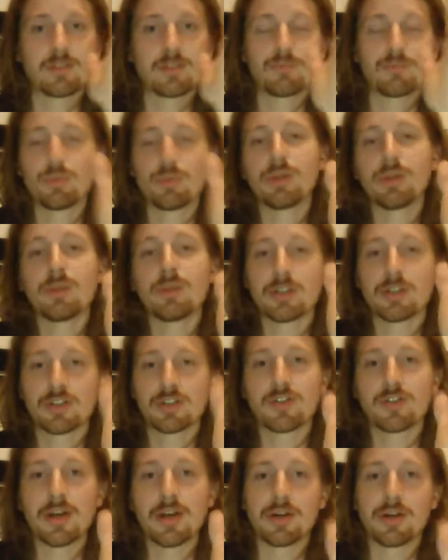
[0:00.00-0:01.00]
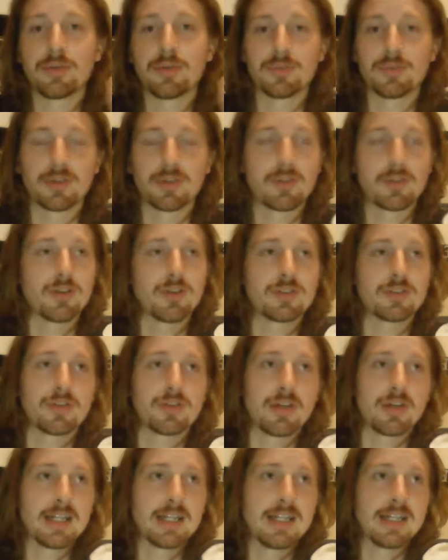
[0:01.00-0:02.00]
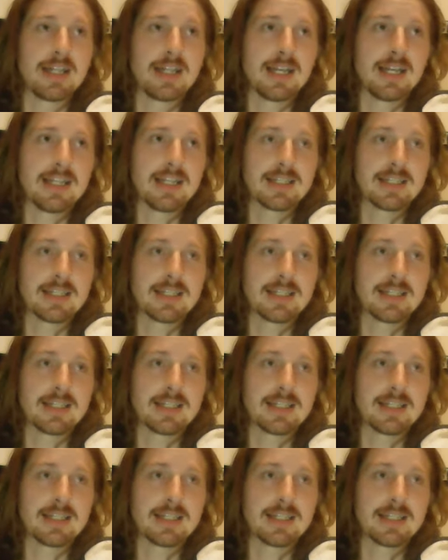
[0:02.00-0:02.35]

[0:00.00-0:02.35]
pretty much straight on with the crosser. He he